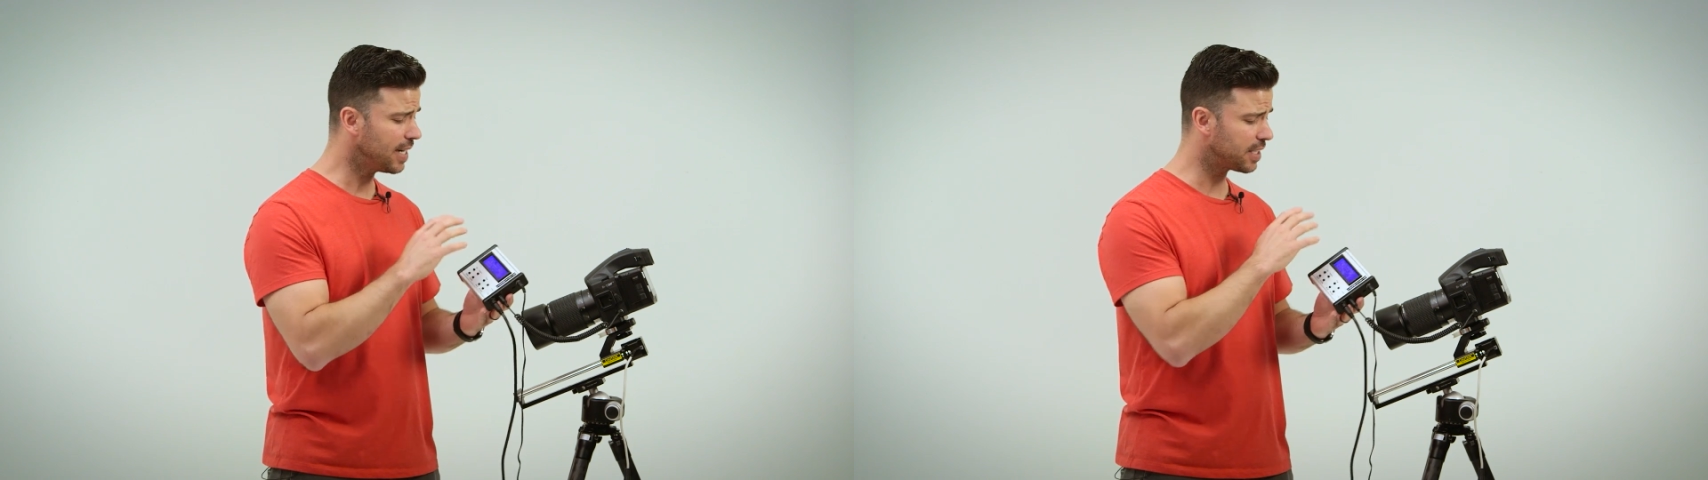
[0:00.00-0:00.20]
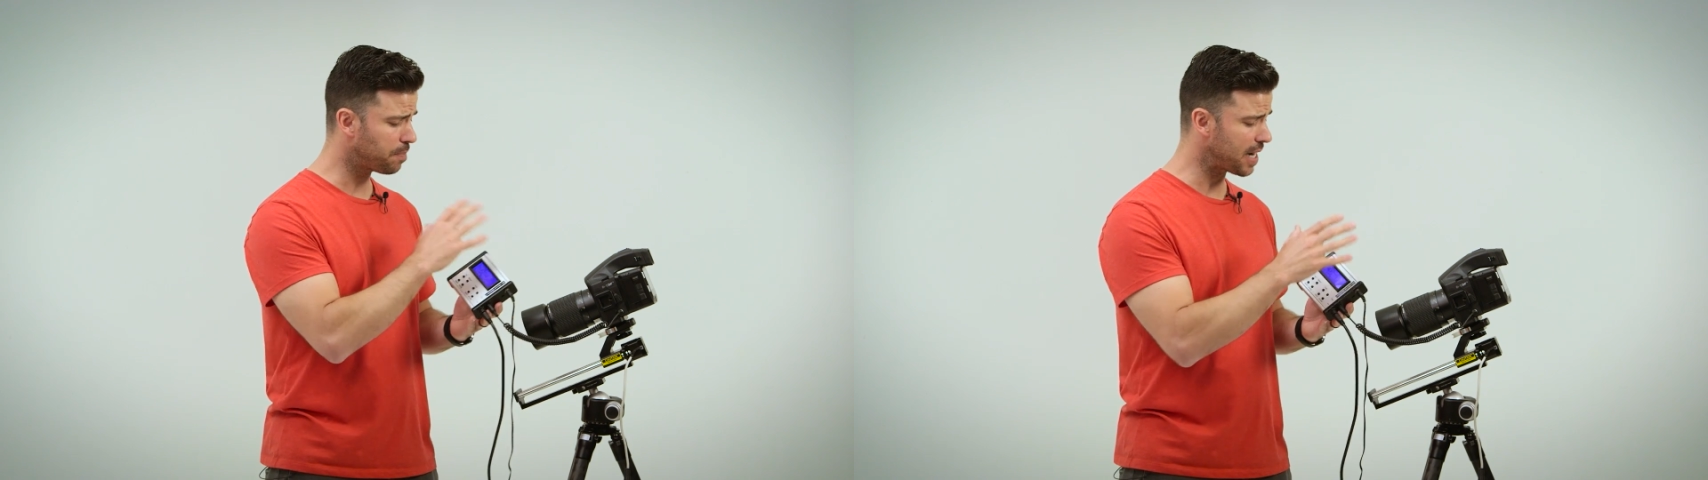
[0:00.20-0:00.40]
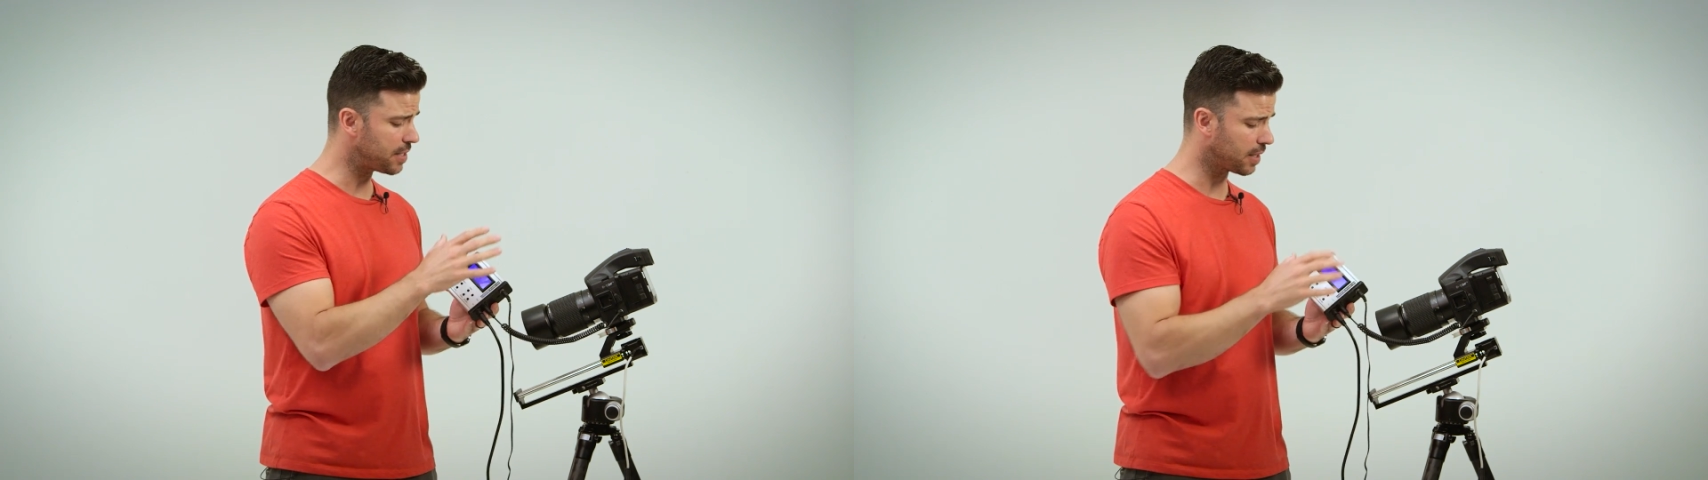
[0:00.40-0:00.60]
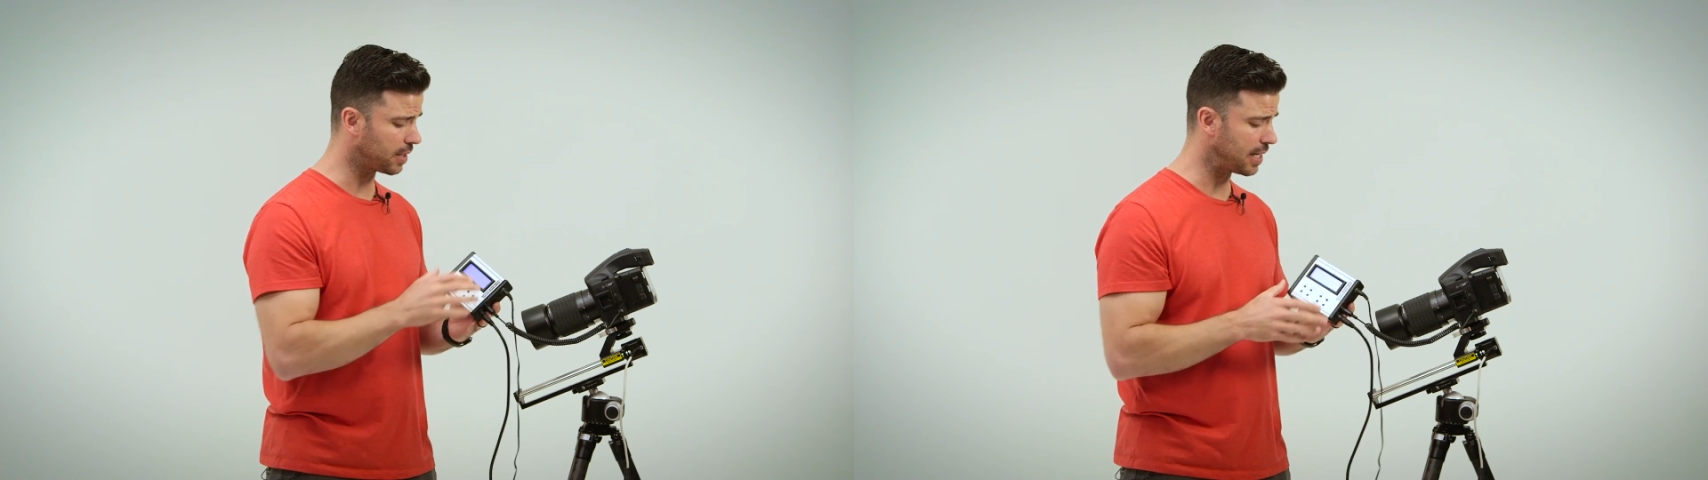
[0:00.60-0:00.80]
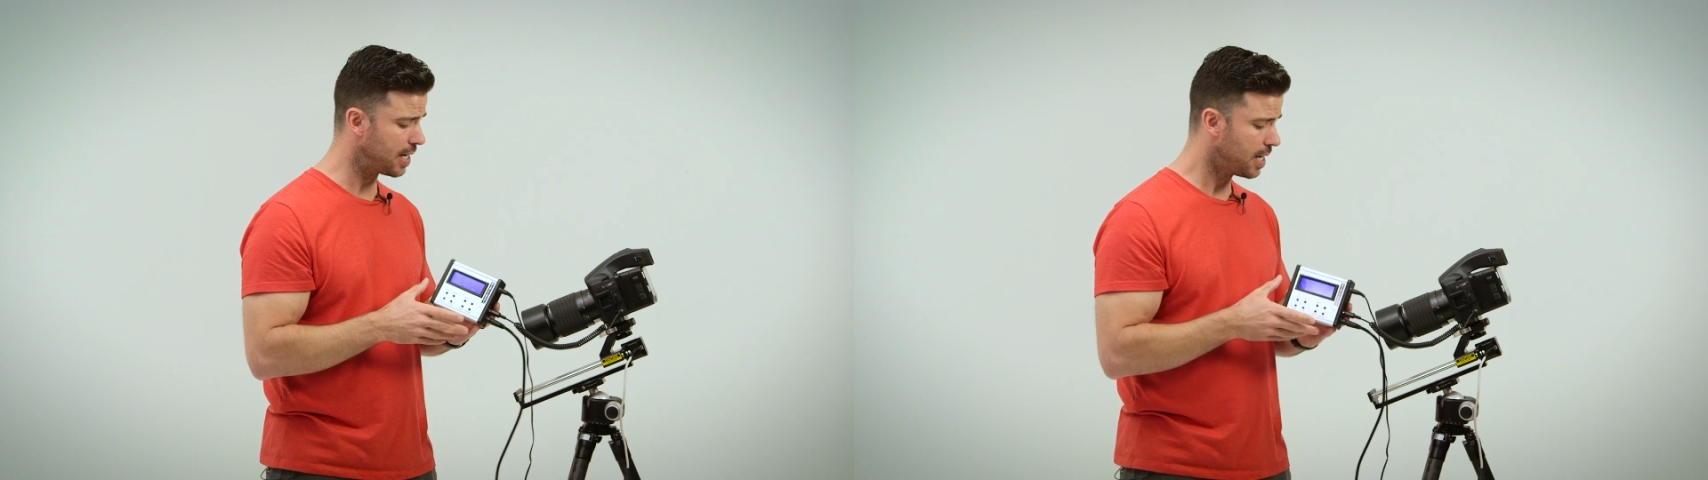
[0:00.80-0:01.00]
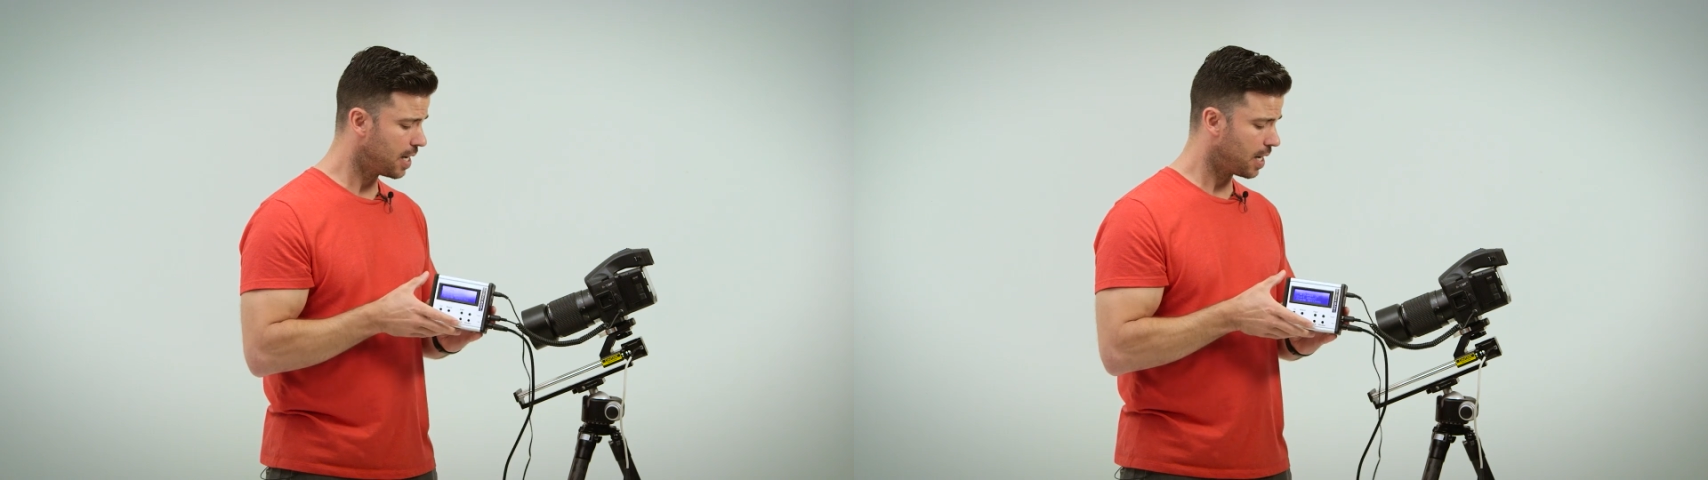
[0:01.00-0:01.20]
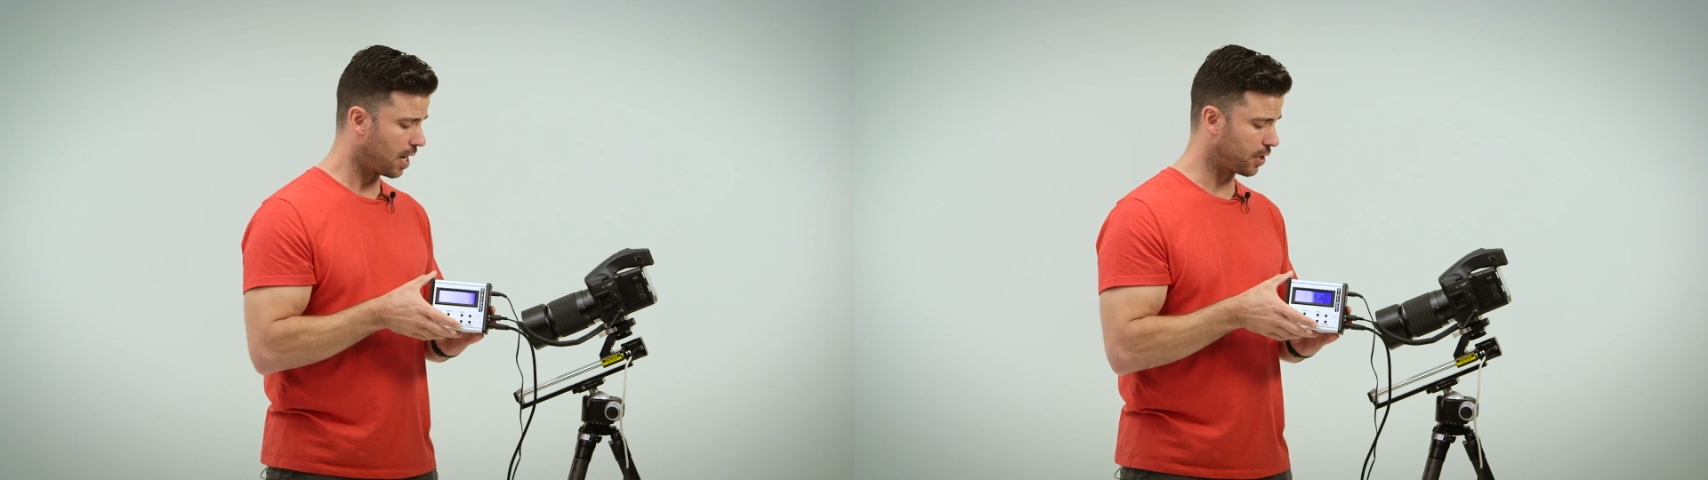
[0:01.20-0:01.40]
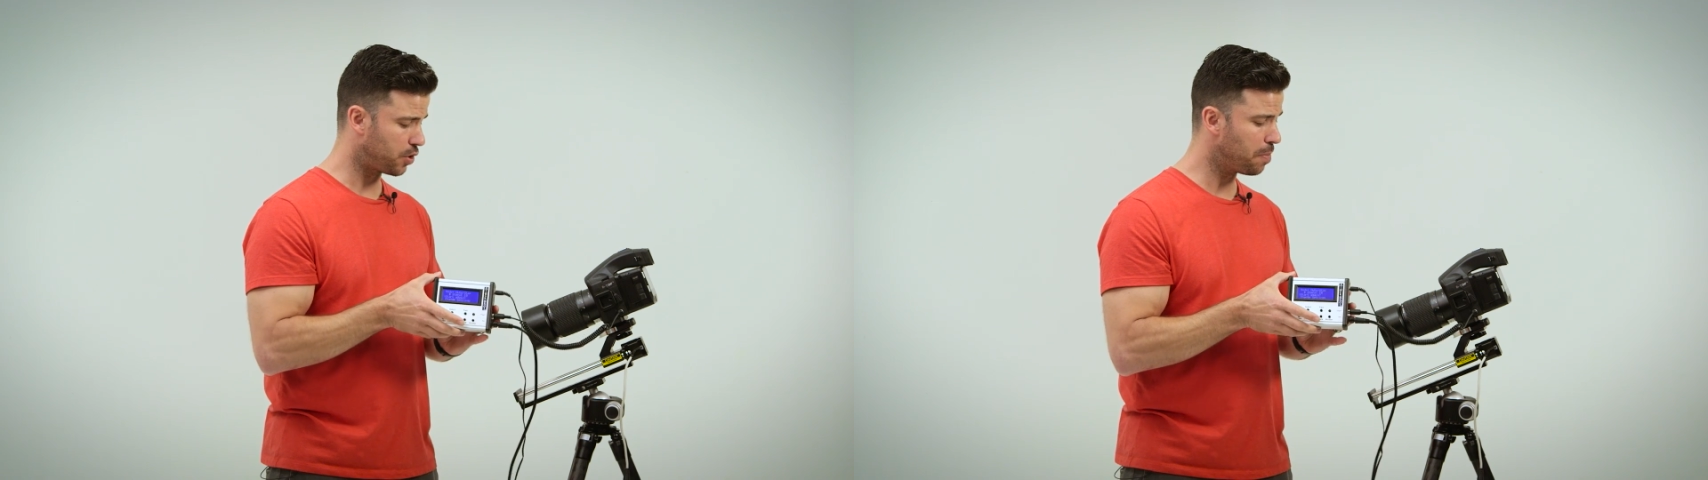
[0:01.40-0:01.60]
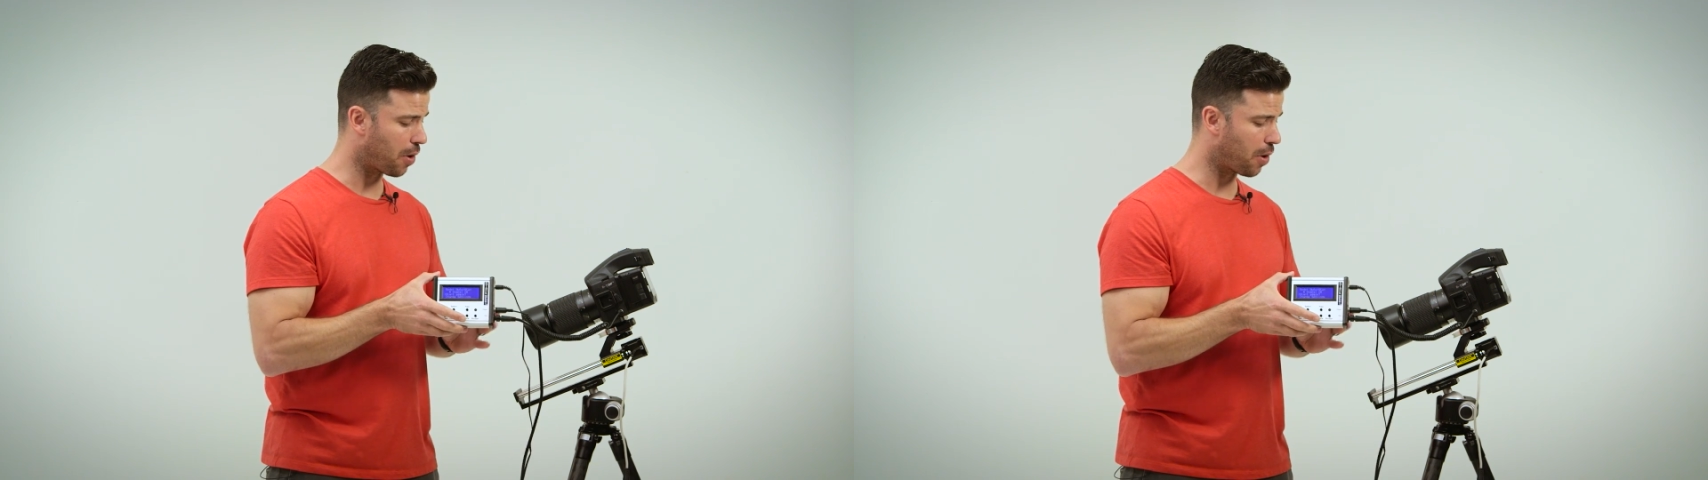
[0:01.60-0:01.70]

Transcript: It's basically two